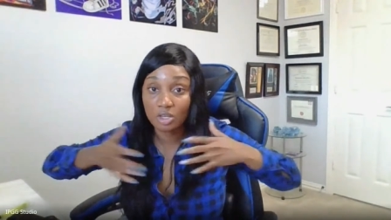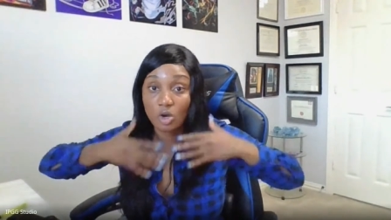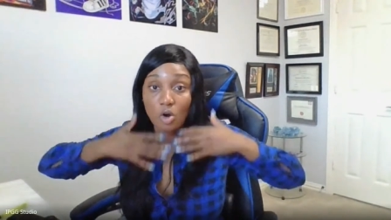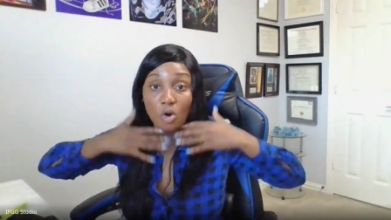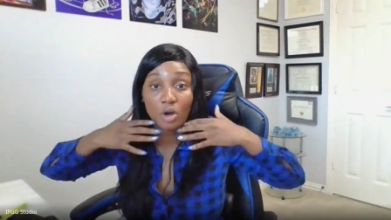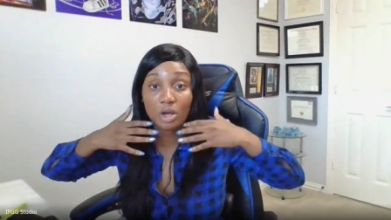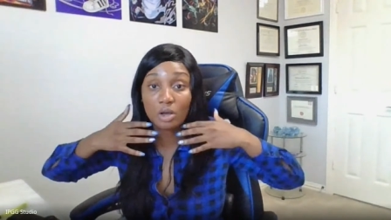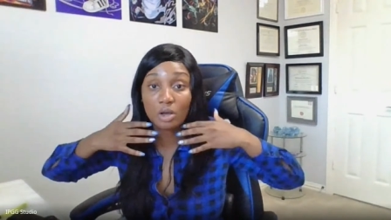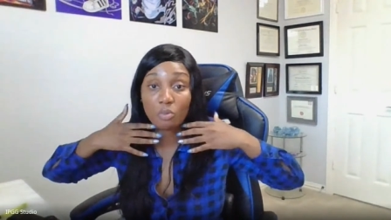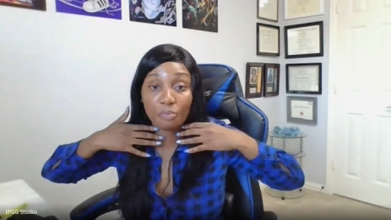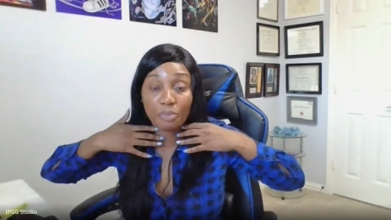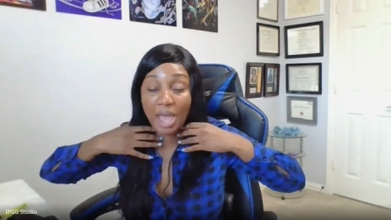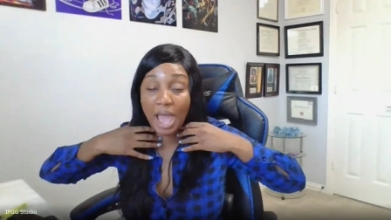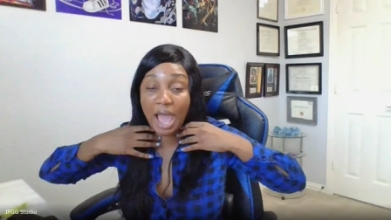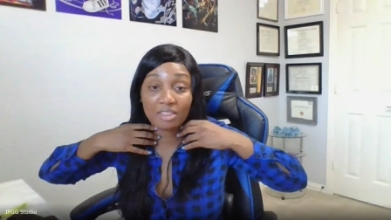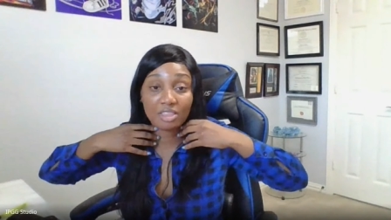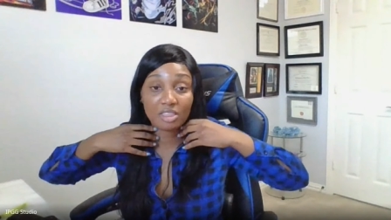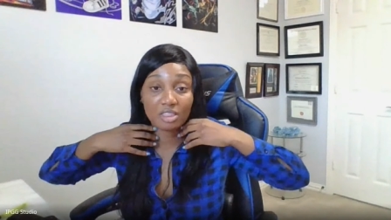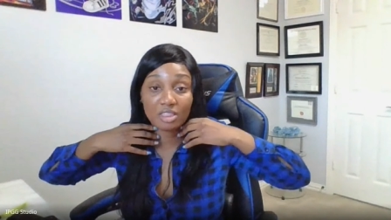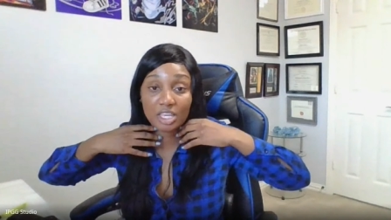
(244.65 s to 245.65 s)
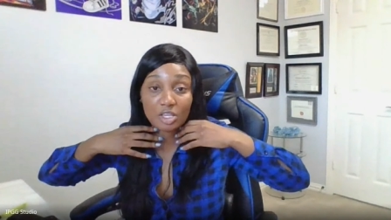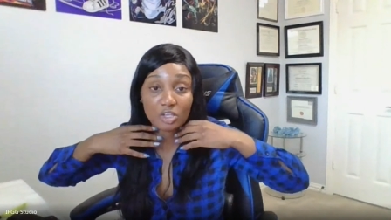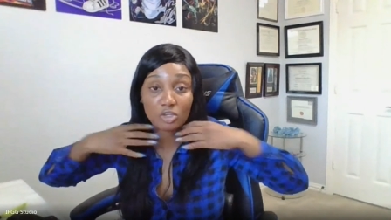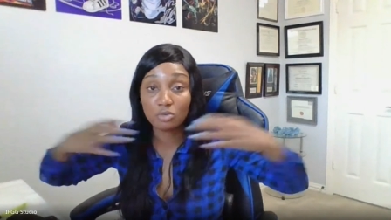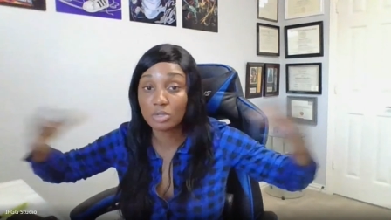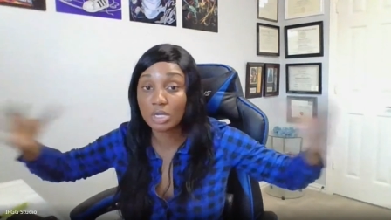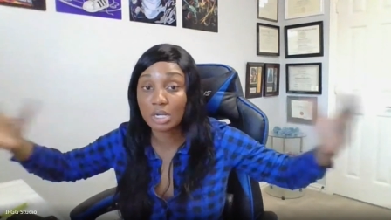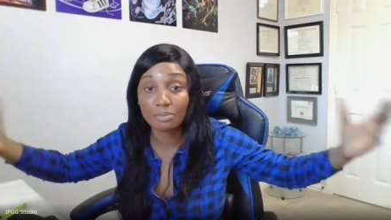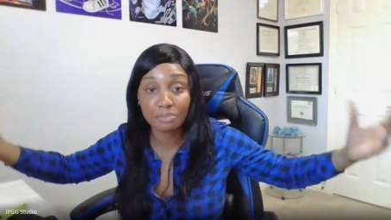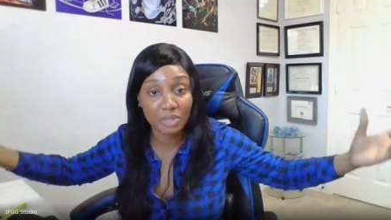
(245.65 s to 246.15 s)
go a path that
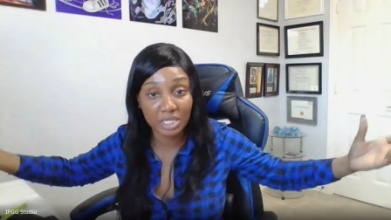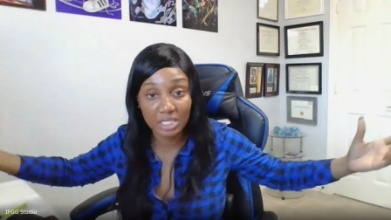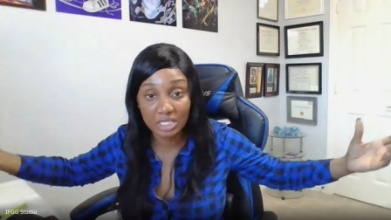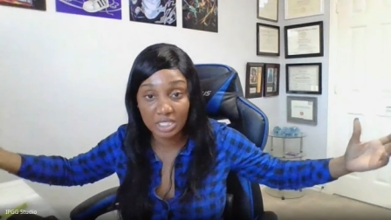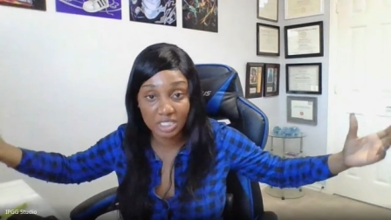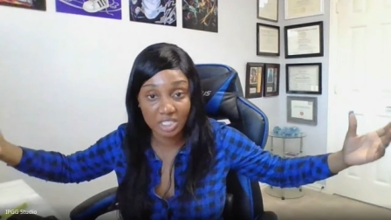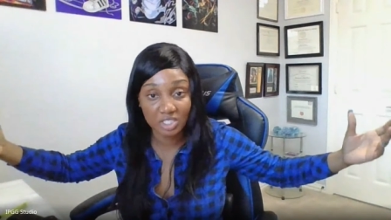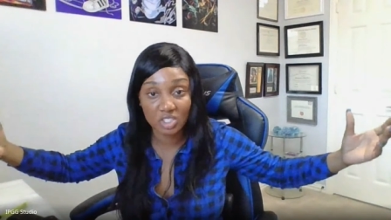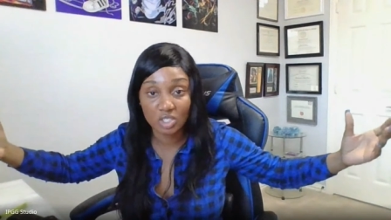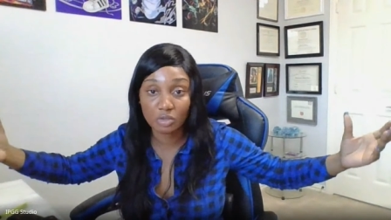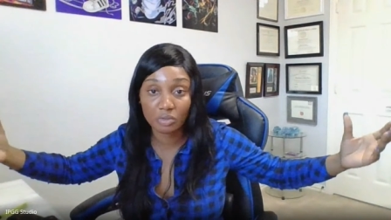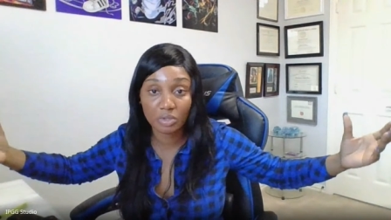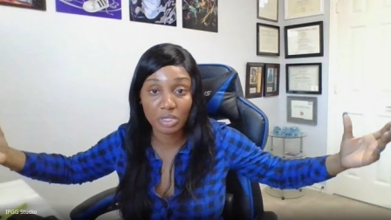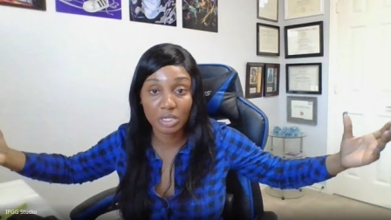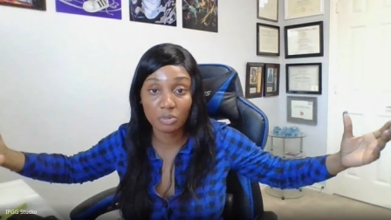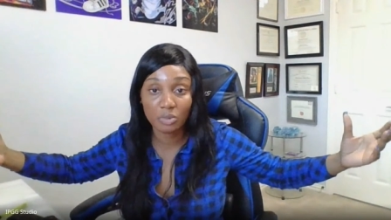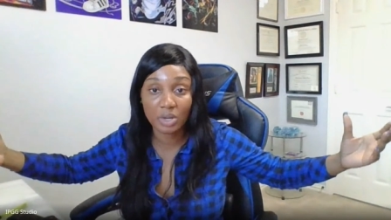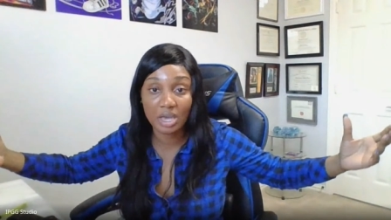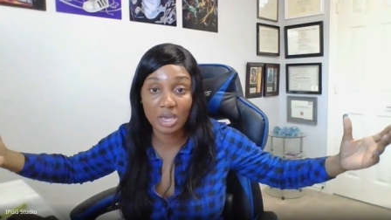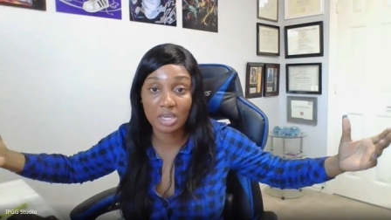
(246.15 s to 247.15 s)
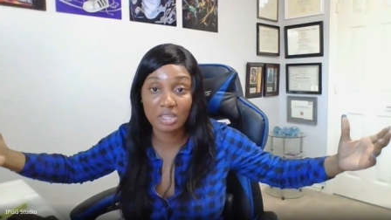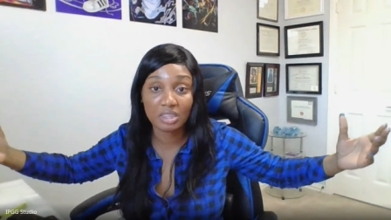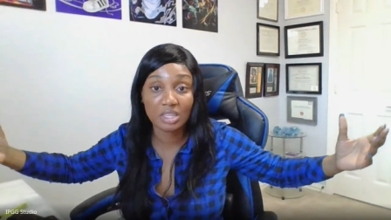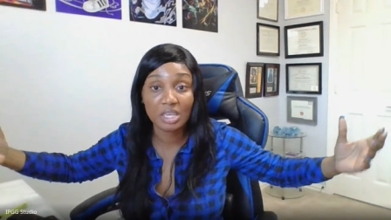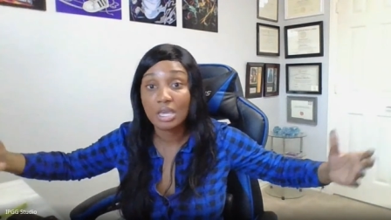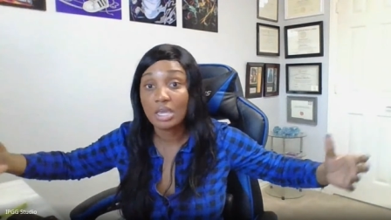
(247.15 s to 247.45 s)
you completely disagree with,